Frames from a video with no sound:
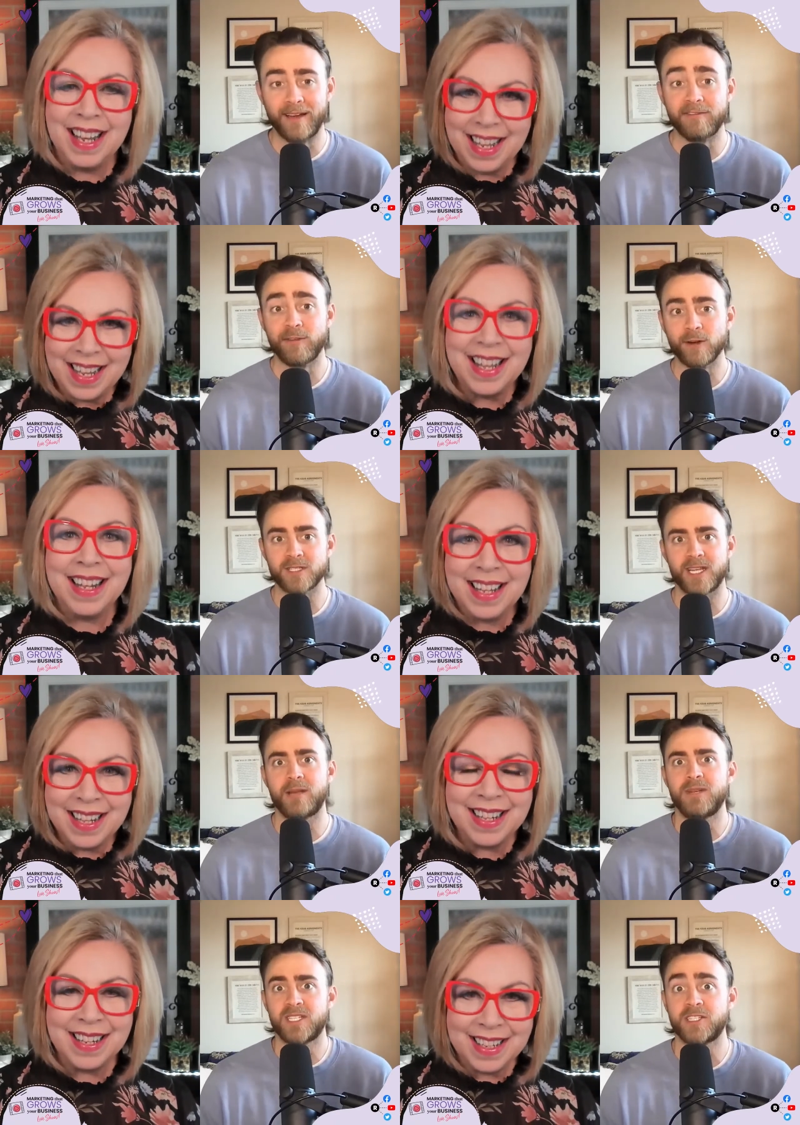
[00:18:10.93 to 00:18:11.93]
Speaker 1: at first they can
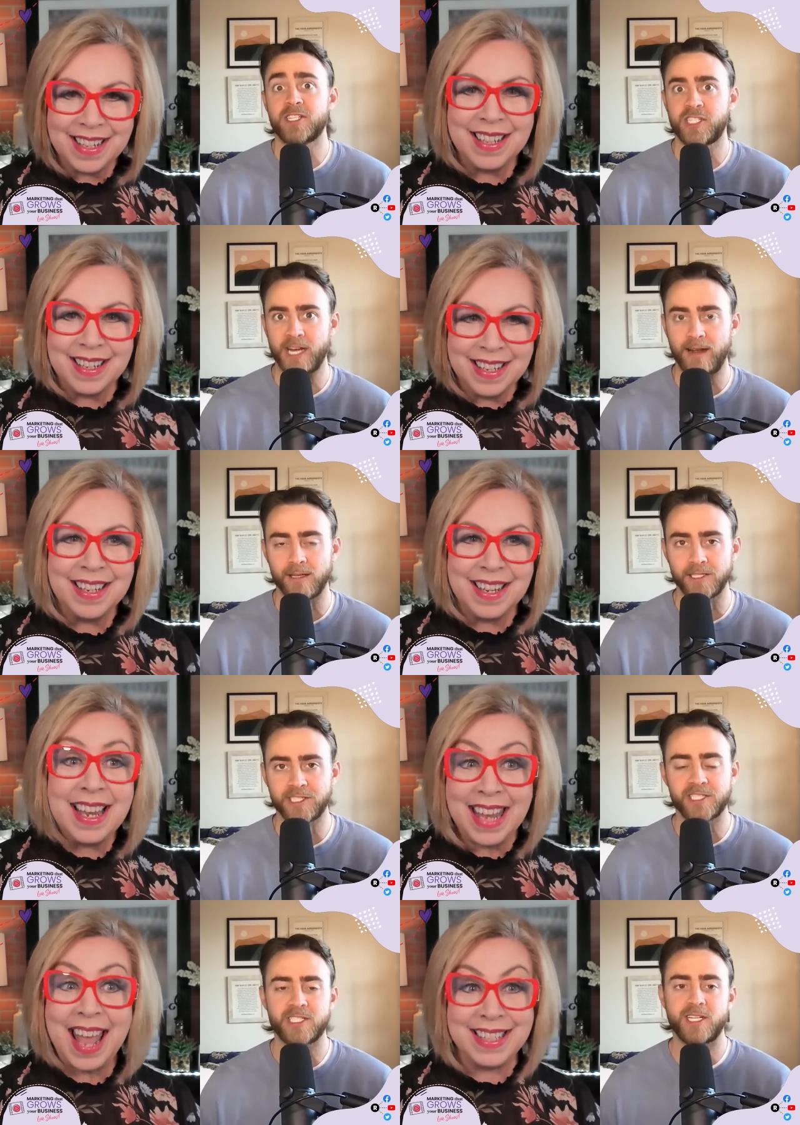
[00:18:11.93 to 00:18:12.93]
be such a challenge and
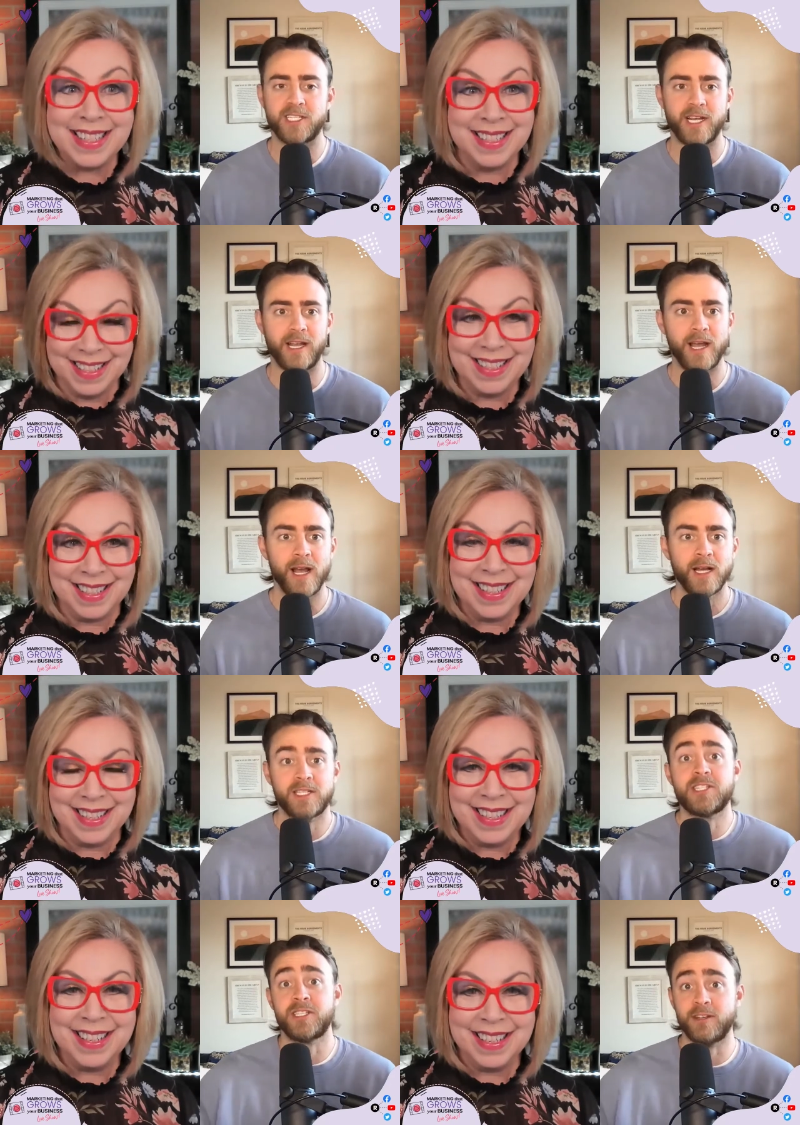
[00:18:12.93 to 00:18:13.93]
such a such
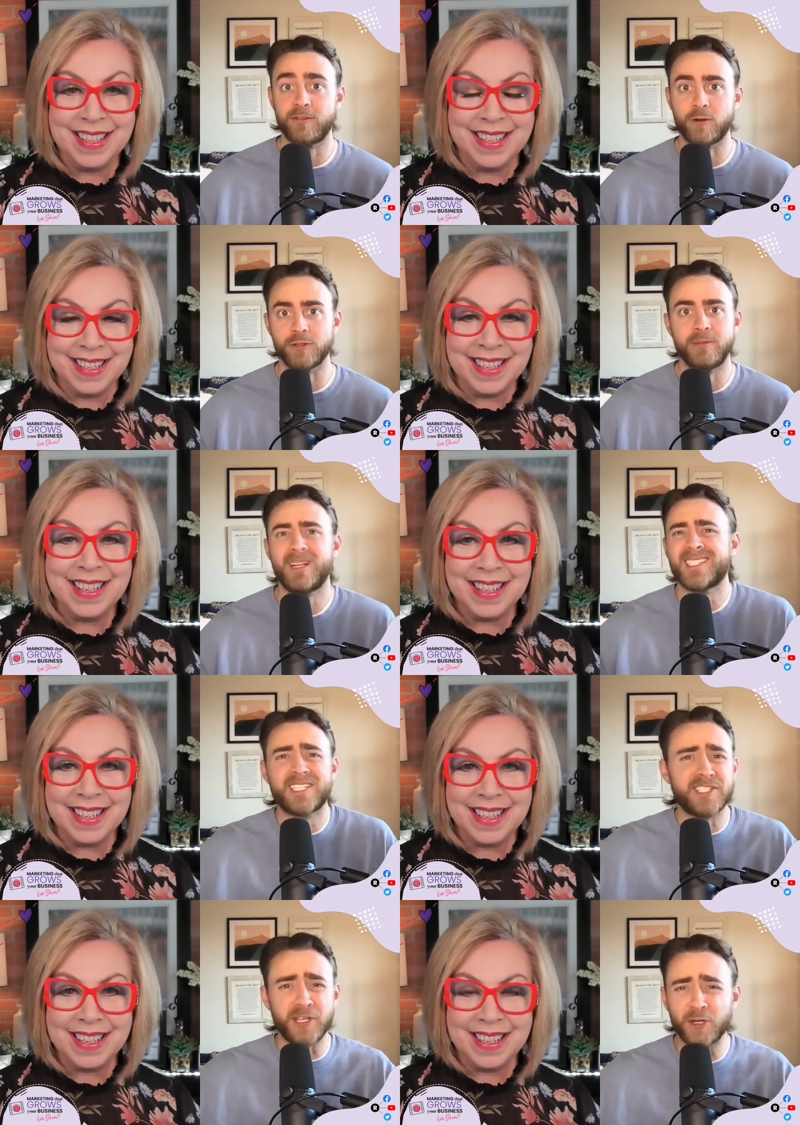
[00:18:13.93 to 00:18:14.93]
a difficulty because it's
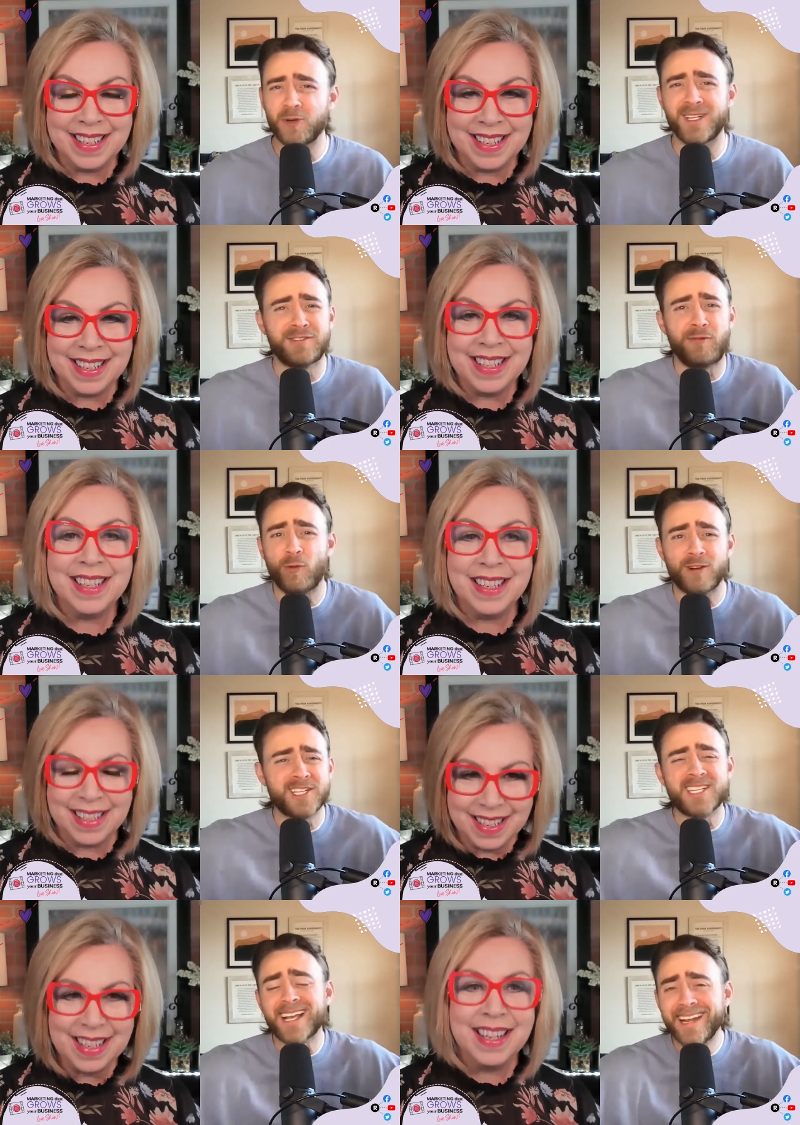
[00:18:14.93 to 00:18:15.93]
new, it's foreign, just
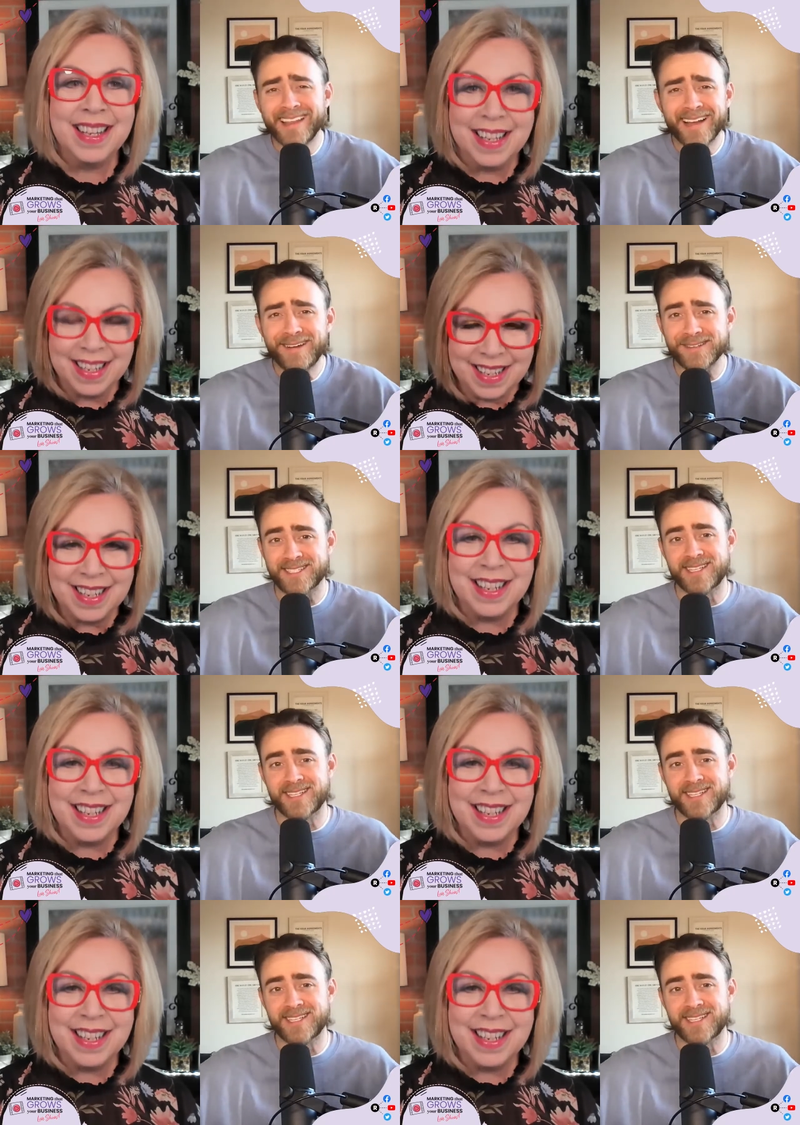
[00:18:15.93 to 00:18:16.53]
like anything else.